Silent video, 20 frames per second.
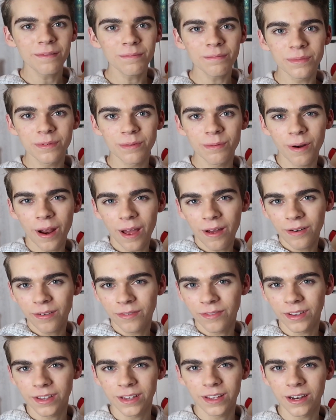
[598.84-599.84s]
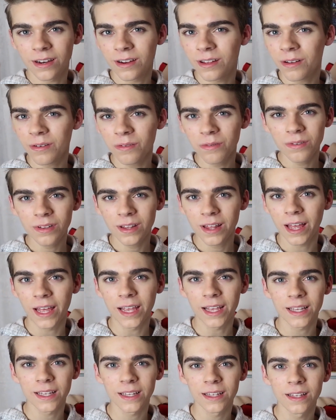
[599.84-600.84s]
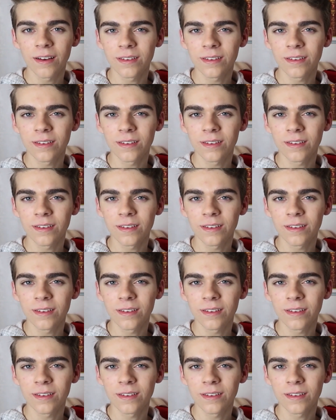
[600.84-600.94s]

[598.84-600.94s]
I'm proud of it, you know? Like,